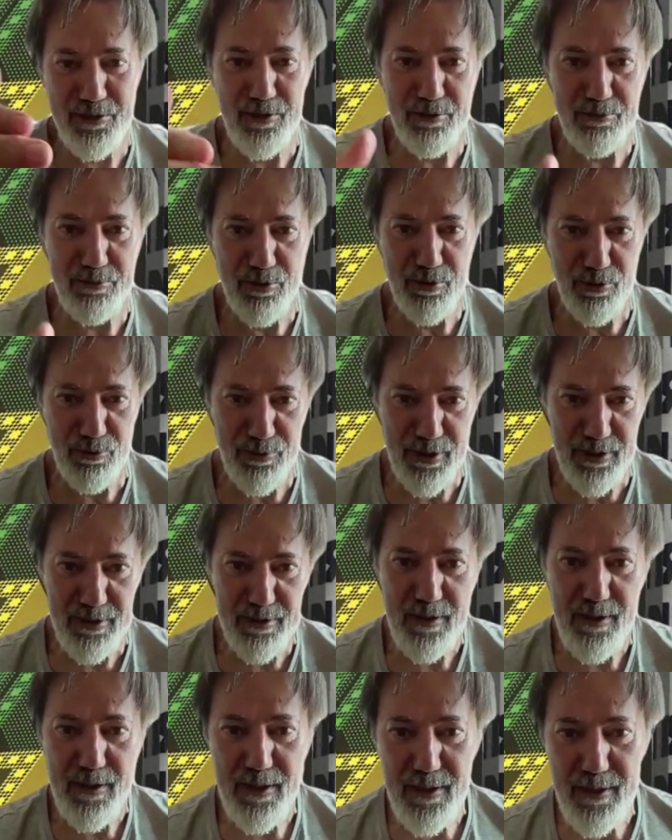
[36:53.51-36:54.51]
You know, we always
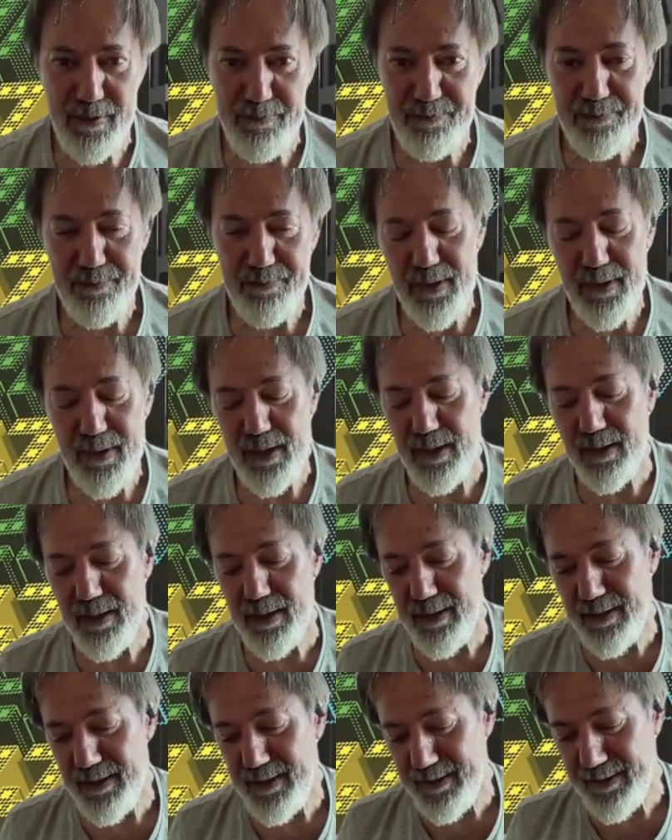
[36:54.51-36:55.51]

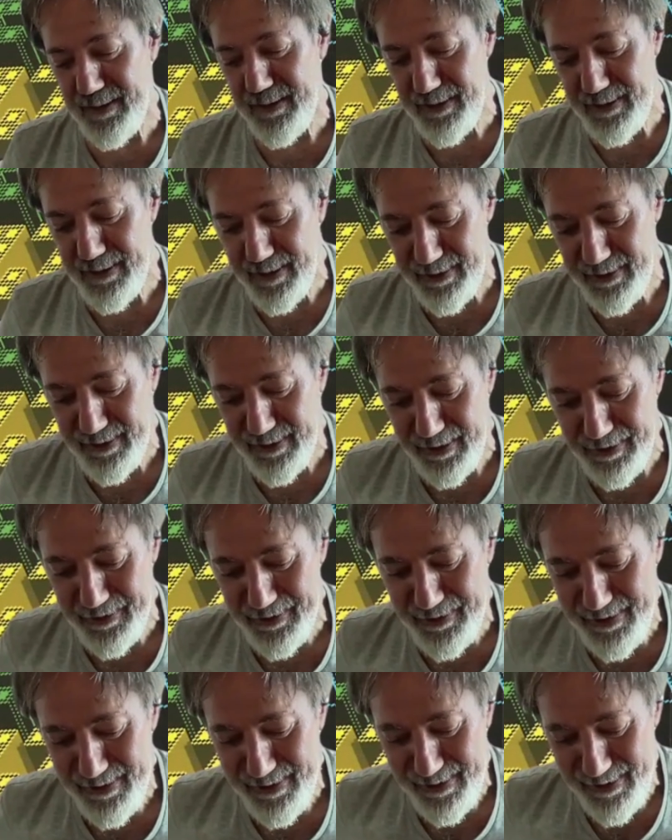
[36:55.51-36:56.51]
stayed in
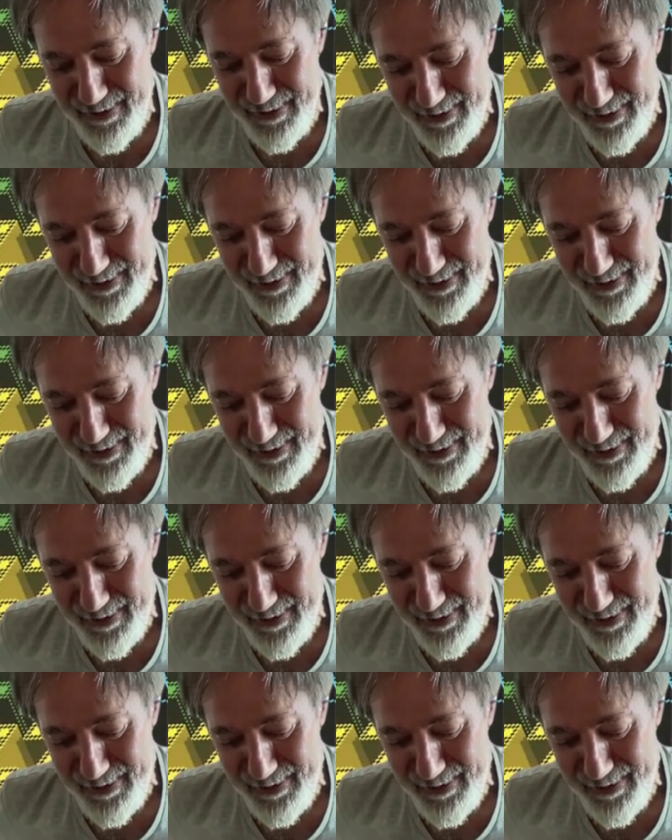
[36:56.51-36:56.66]
touch.